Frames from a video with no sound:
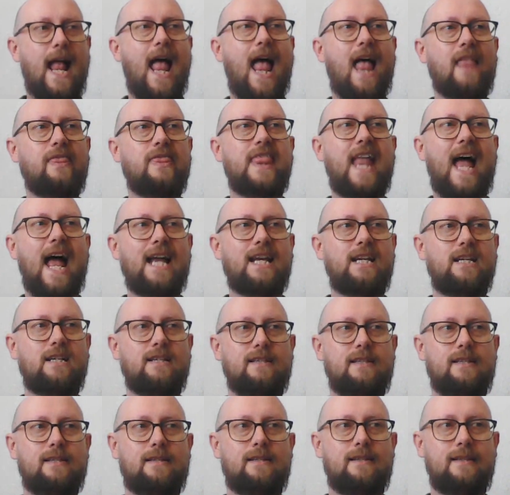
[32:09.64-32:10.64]
and that
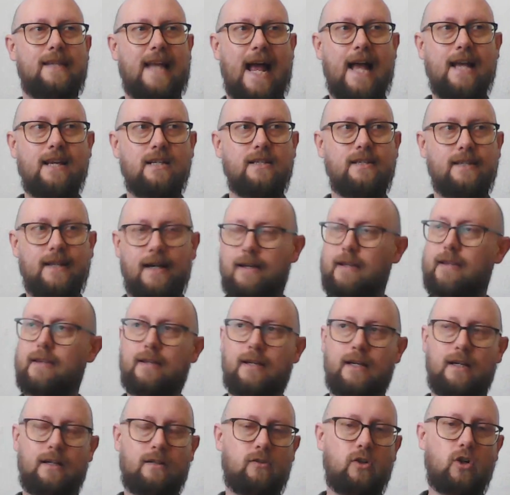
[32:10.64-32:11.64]
is I
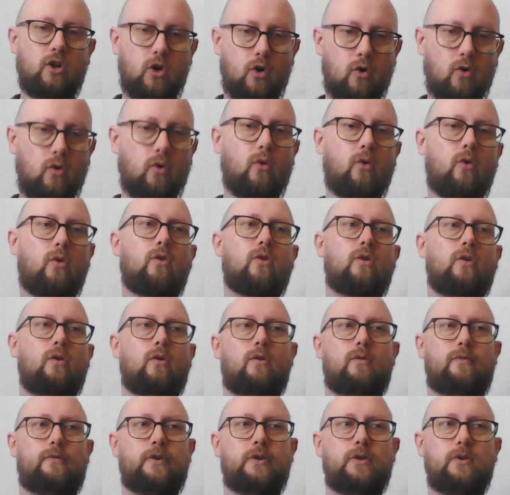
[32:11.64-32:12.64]
think the core
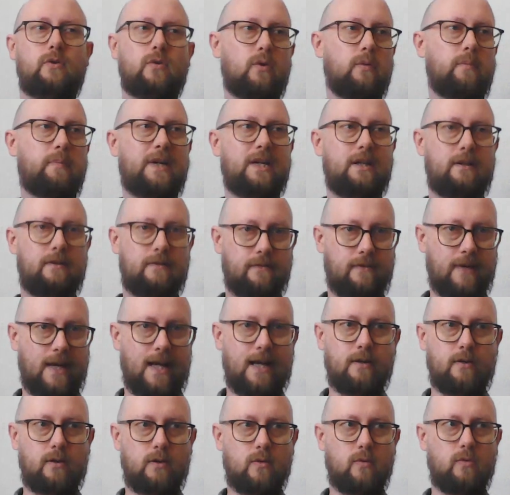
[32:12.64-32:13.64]
of the European
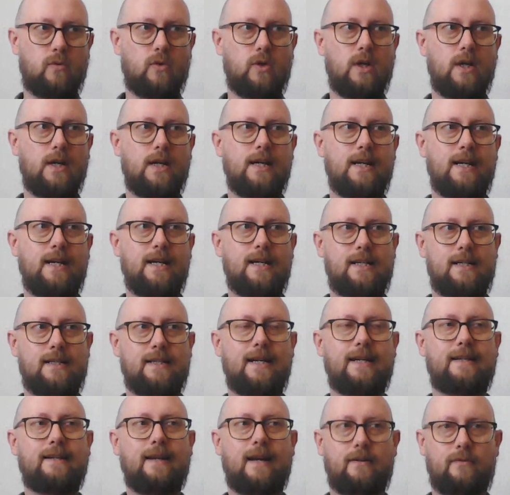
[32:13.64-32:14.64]
value, is
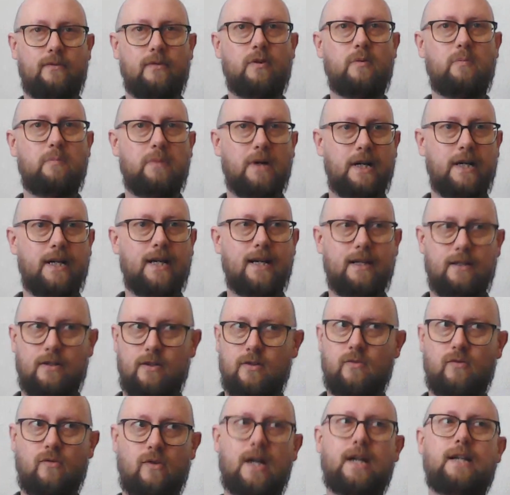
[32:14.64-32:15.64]
that everybody has
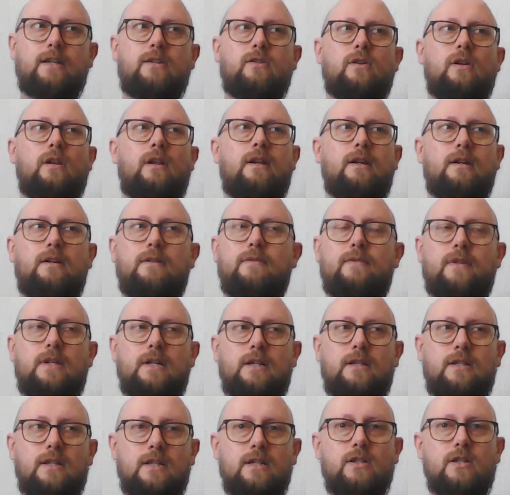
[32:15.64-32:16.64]
a right to live in
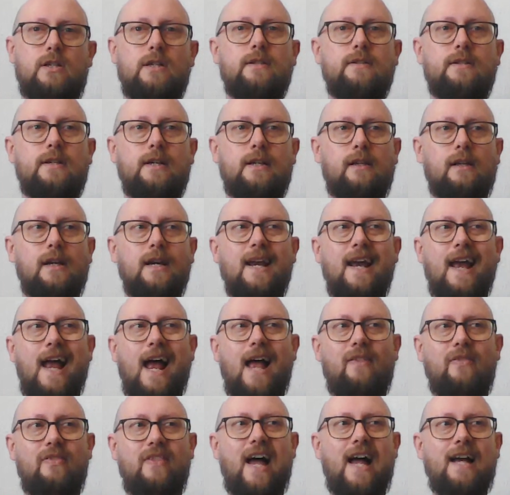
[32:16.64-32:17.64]
existence, and
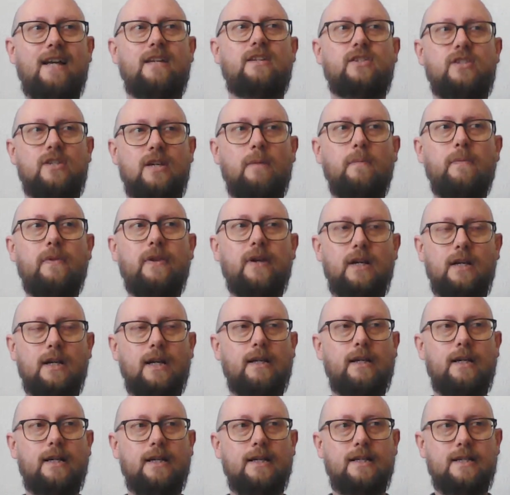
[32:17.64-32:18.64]
that is something
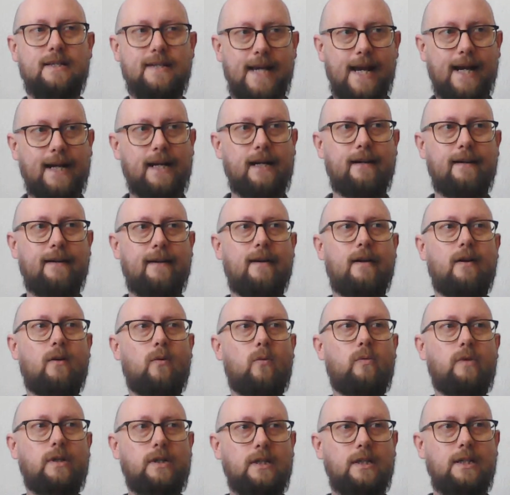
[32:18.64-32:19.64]
that in tech
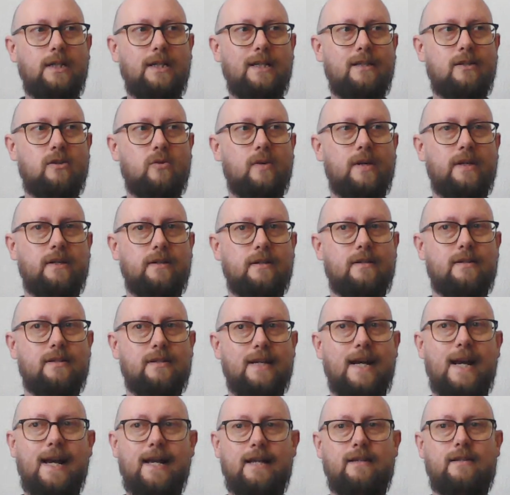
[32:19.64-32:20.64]
we need to
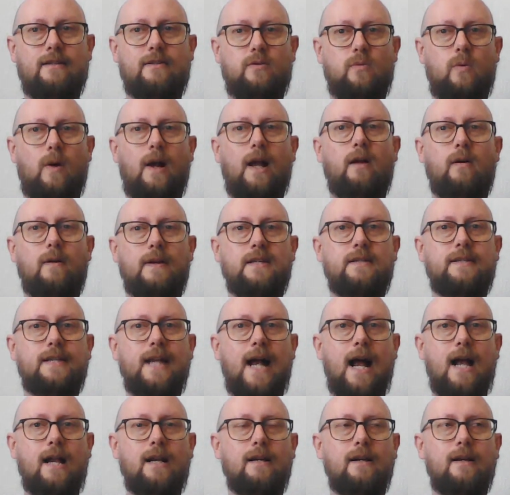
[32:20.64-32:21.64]
understand as well. Is
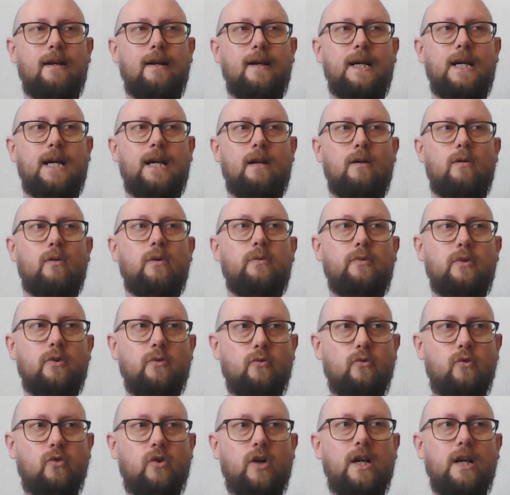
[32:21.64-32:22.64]
that, if you
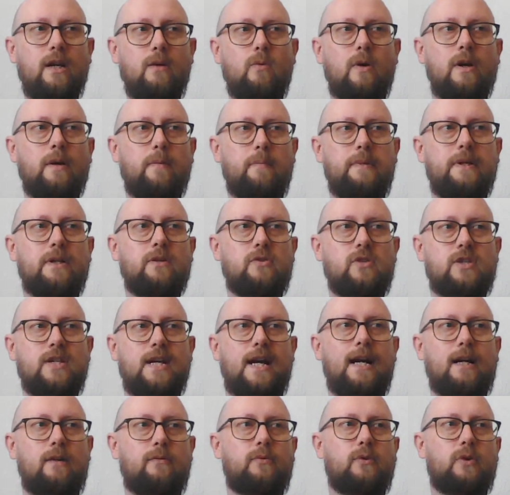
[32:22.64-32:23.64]
really want to build
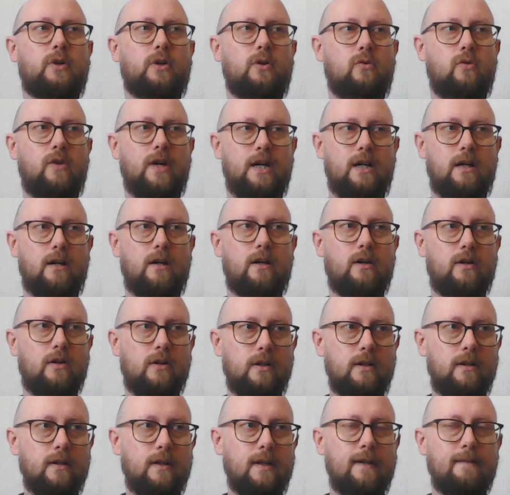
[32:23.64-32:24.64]
tech for the greater
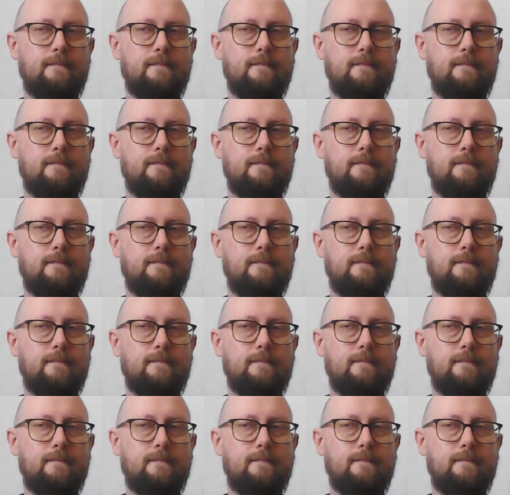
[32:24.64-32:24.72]
good,